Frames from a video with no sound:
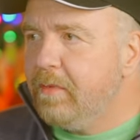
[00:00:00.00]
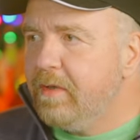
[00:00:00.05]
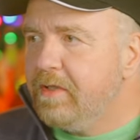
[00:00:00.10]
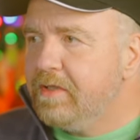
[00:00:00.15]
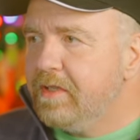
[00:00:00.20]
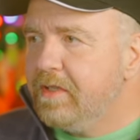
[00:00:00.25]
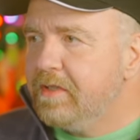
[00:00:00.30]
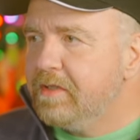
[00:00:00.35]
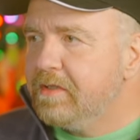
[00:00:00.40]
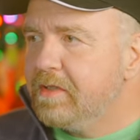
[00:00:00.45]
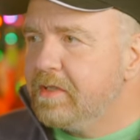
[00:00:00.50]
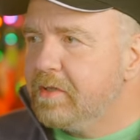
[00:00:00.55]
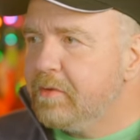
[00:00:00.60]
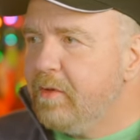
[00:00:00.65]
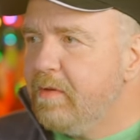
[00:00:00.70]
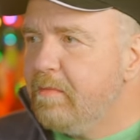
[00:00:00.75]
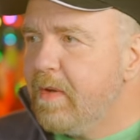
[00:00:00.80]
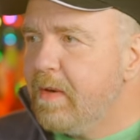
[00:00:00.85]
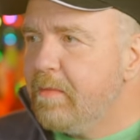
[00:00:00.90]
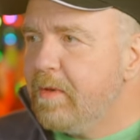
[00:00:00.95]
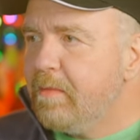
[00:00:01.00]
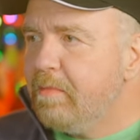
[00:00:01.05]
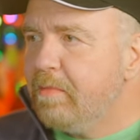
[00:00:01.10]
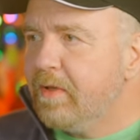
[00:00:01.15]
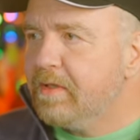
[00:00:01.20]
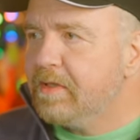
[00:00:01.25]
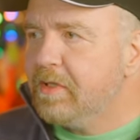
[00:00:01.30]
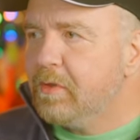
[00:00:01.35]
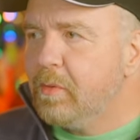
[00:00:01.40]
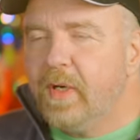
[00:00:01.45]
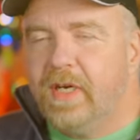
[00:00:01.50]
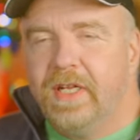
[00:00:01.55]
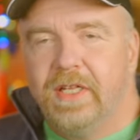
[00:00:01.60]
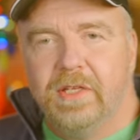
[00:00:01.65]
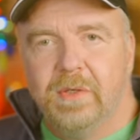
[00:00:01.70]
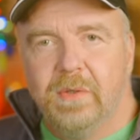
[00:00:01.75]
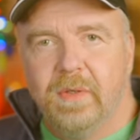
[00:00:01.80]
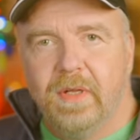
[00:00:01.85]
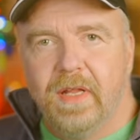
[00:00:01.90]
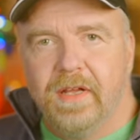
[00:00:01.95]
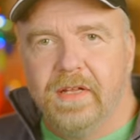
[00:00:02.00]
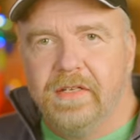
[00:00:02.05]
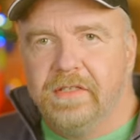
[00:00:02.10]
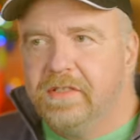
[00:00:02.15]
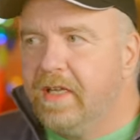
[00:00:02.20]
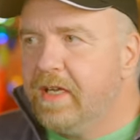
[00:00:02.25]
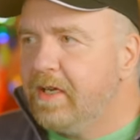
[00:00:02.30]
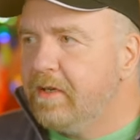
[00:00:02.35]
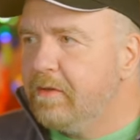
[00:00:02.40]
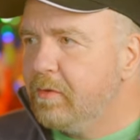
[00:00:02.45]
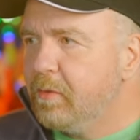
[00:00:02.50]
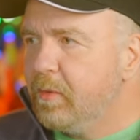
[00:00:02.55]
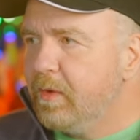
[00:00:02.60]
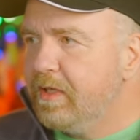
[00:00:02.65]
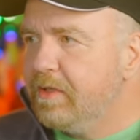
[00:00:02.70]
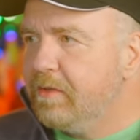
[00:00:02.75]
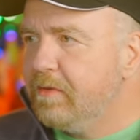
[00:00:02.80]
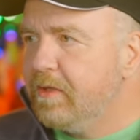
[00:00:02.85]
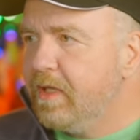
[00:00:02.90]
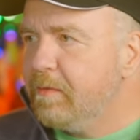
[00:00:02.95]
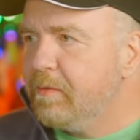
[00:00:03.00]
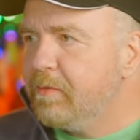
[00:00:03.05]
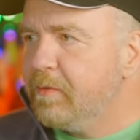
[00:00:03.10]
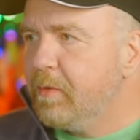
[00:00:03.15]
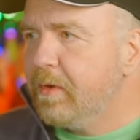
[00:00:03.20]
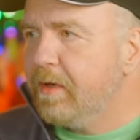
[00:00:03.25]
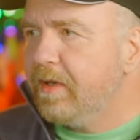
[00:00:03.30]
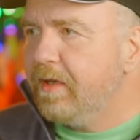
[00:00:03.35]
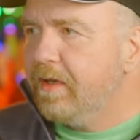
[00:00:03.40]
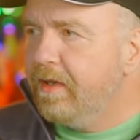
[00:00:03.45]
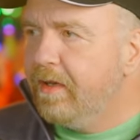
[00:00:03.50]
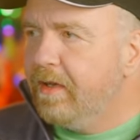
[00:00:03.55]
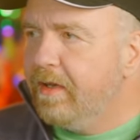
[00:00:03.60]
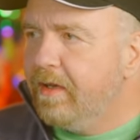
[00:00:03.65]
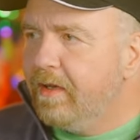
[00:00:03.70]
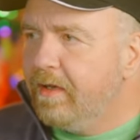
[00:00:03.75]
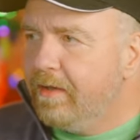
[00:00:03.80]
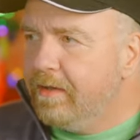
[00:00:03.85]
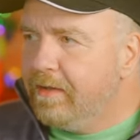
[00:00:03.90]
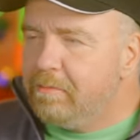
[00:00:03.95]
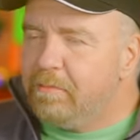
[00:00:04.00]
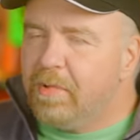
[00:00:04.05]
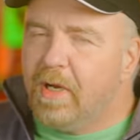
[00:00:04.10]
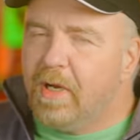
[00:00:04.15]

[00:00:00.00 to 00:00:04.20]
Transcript: which is the screen memory plus 22 lines down, 22 times 40. This